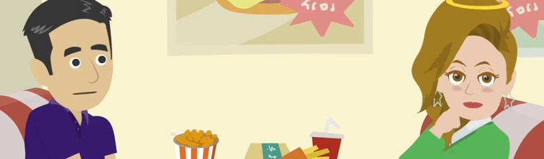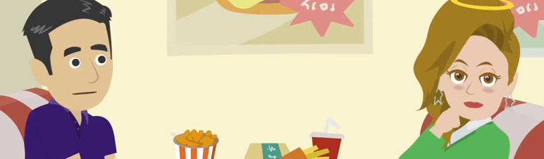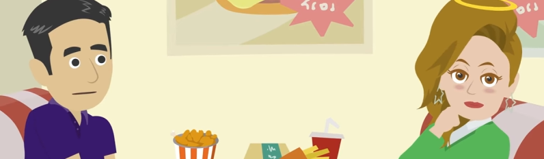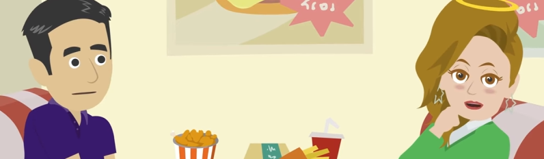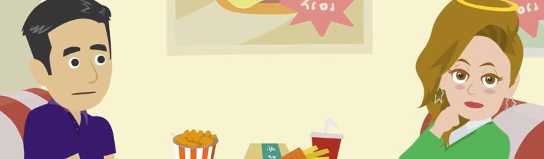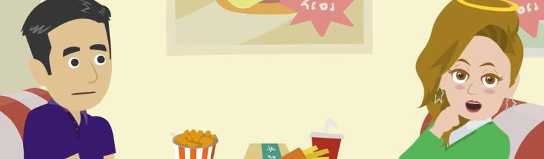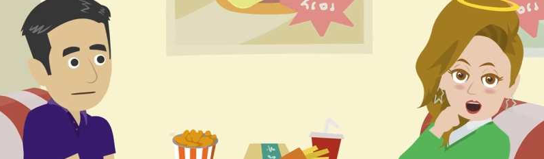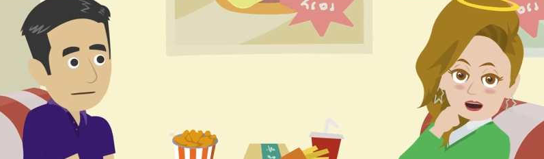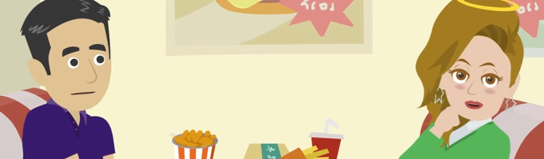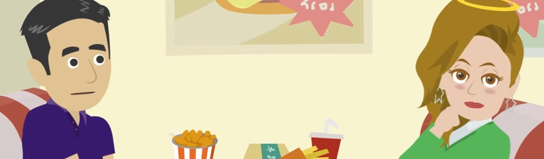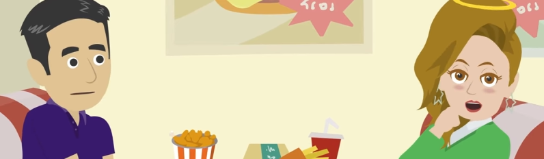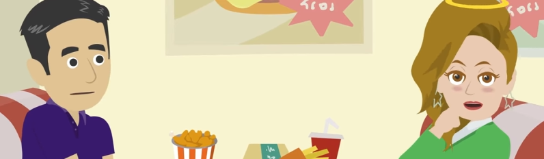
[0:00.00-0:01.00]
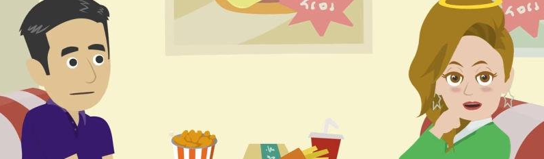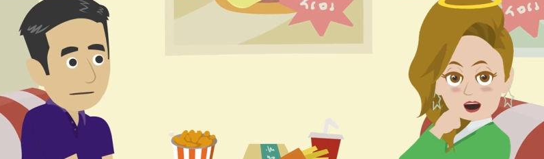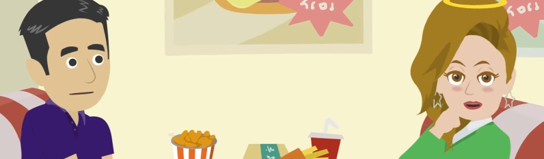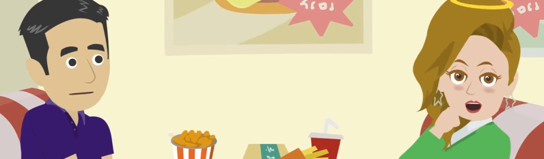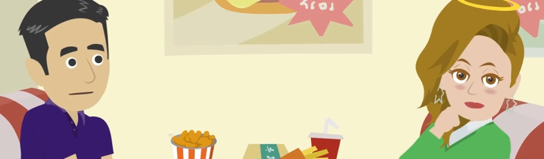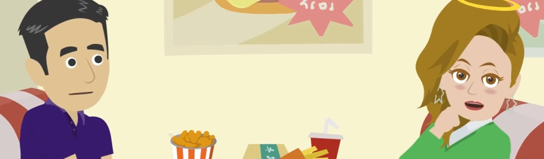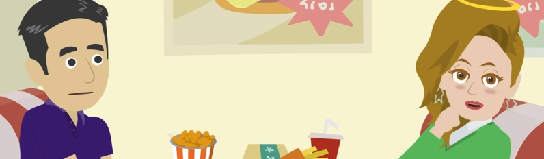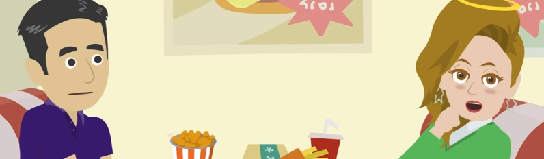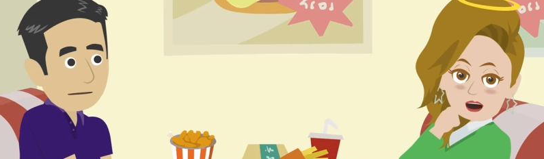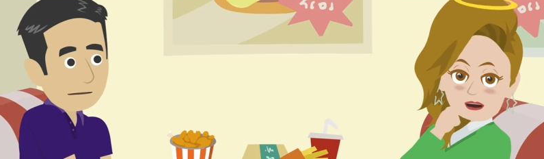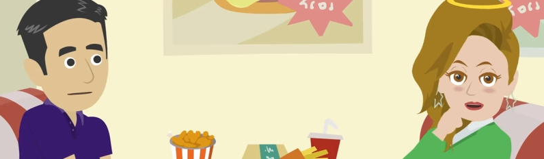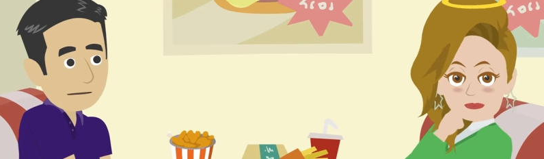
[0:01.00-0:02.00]
Speaker 1: you cannot see other than through the
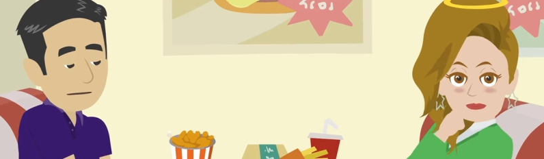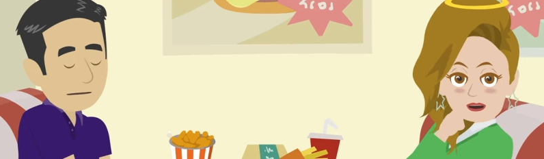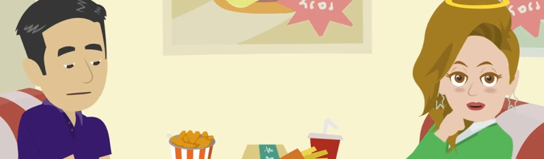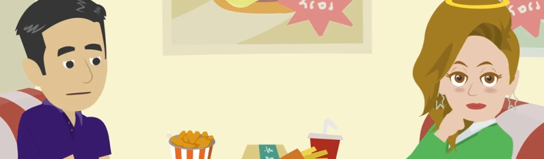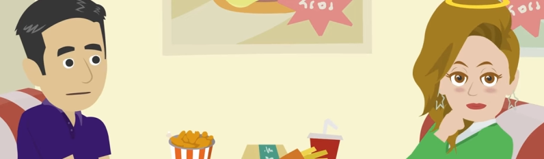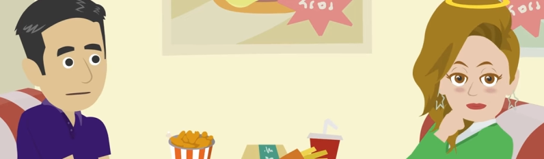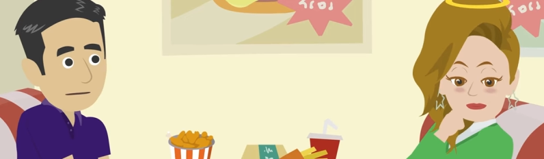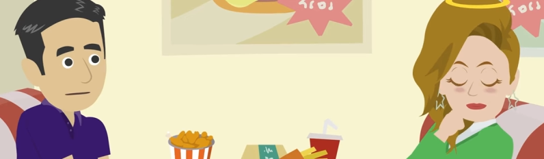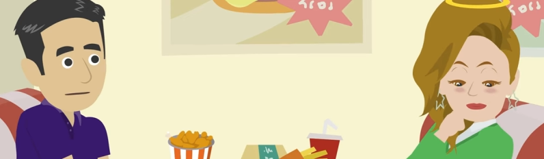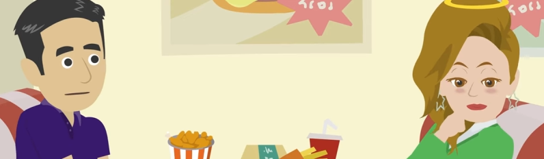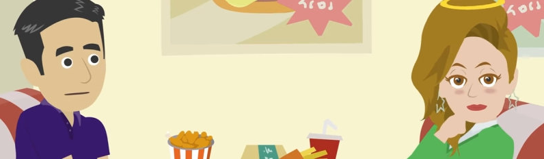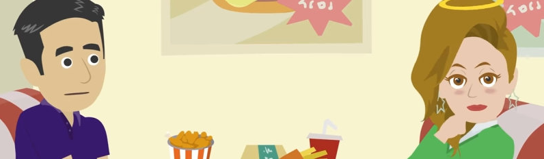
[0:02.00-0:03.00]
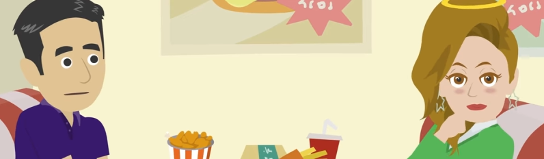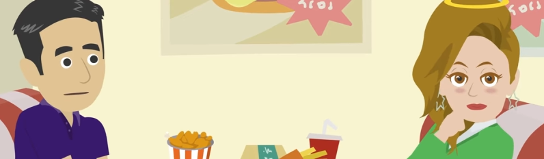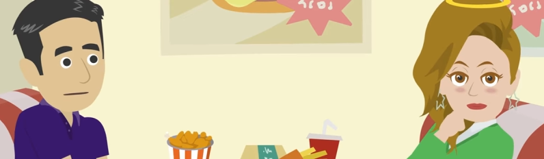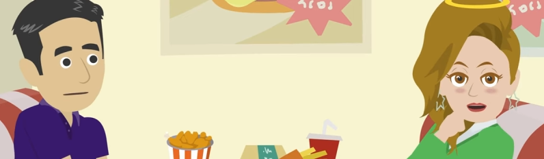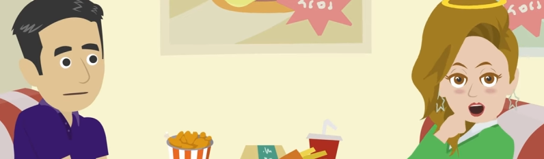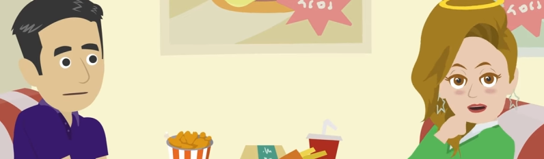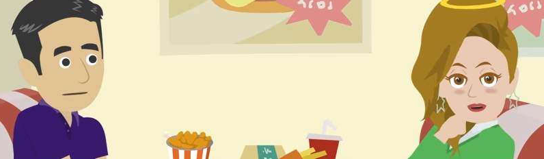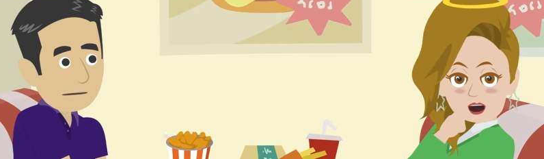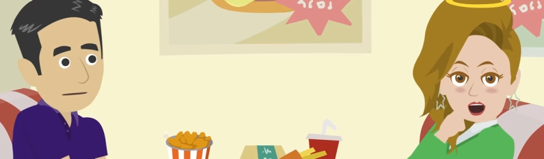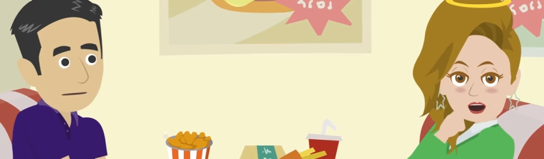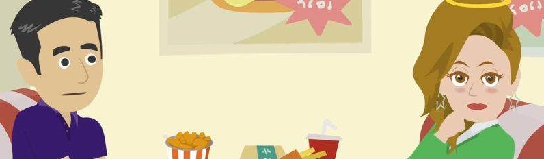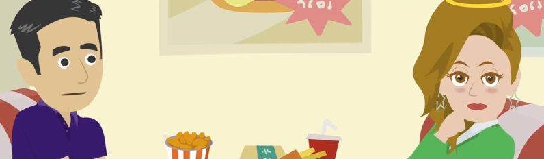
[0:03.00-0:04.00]
eyes of self, and you
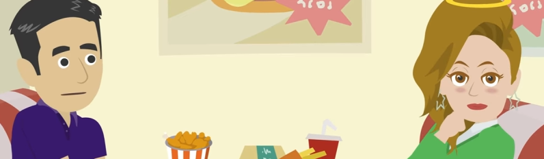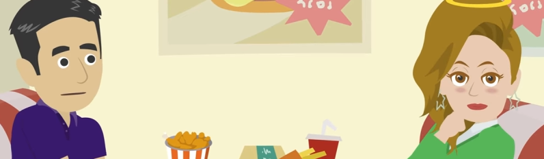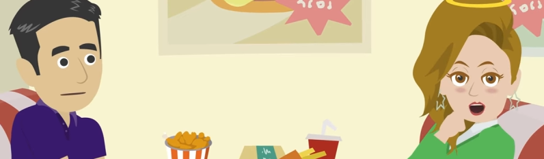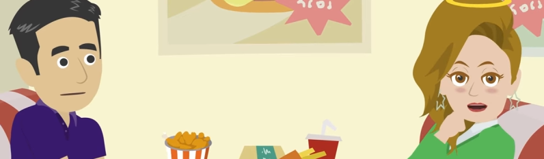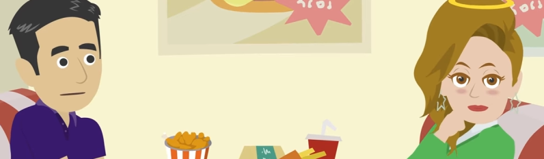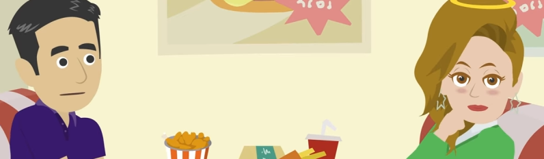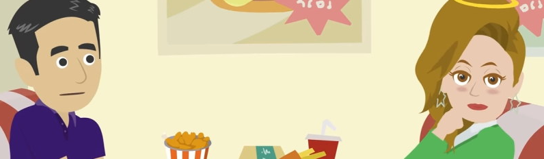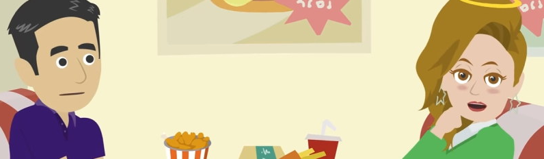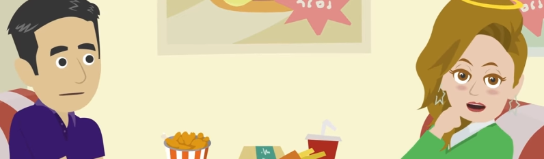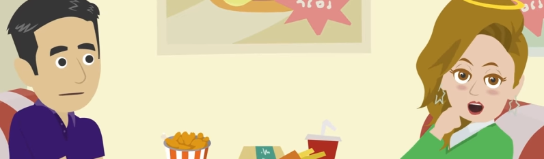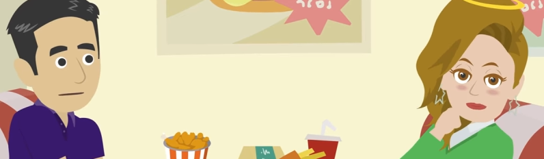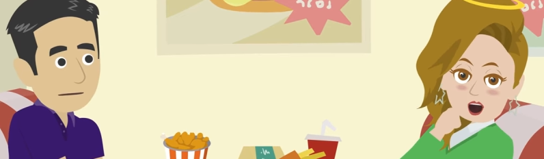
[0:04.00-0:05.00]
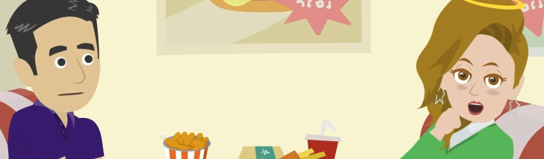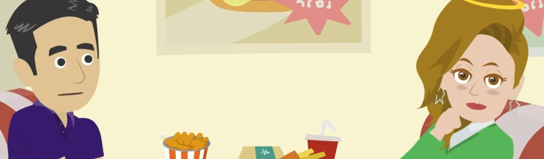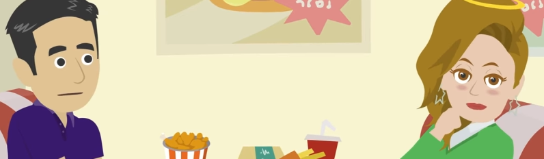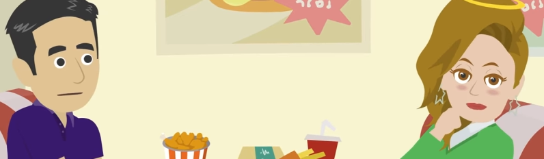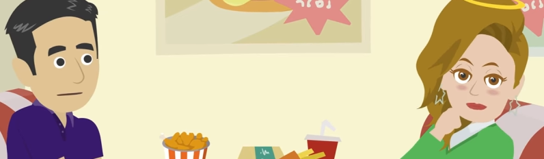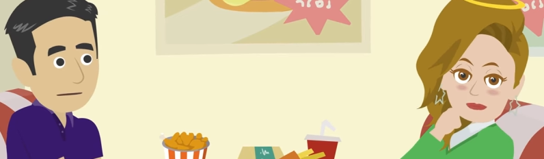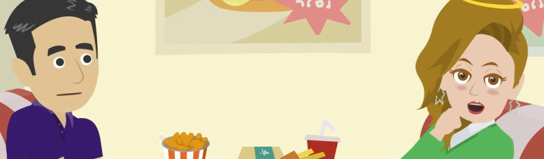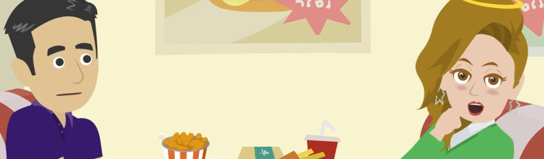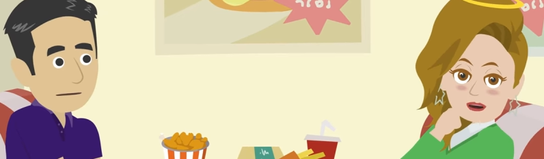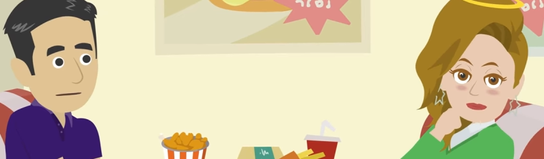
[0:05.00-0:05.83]
cannot attract other than from